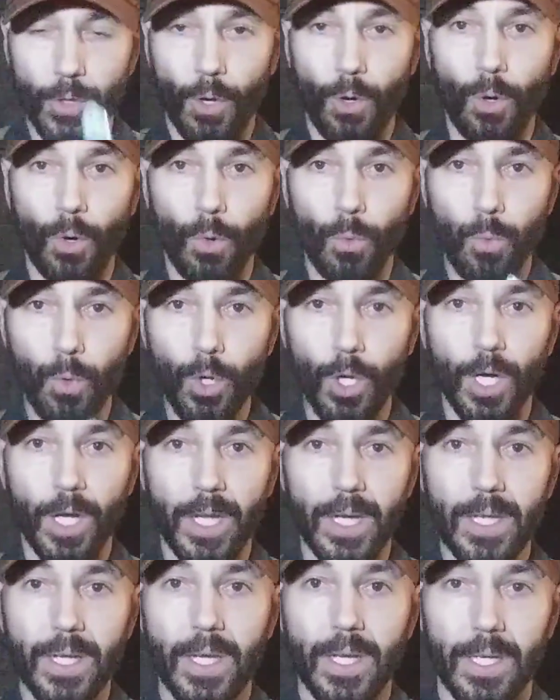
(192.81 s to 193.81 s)
the whole
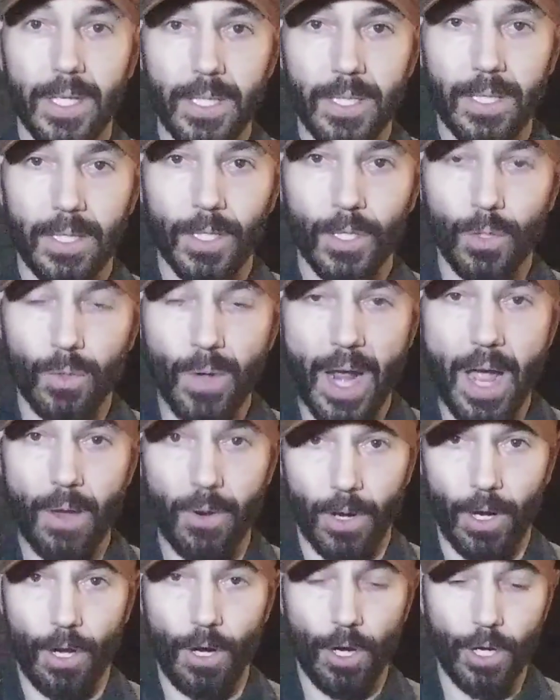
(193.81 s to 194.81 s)
wood into the
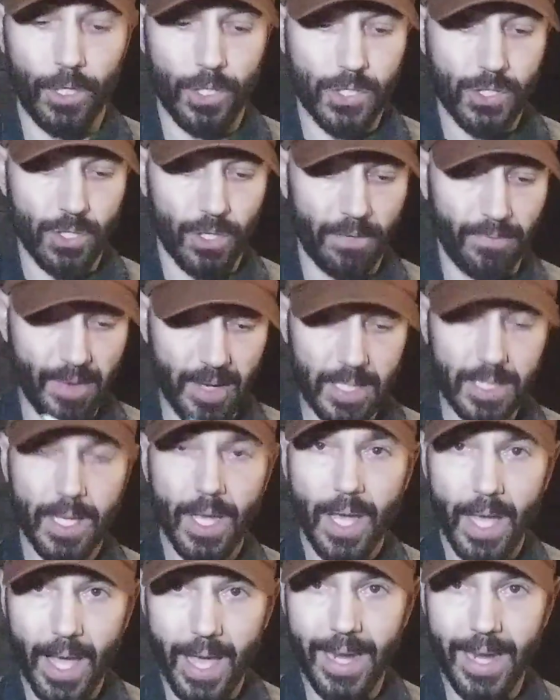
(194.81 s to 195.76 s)
ground on a hard surface,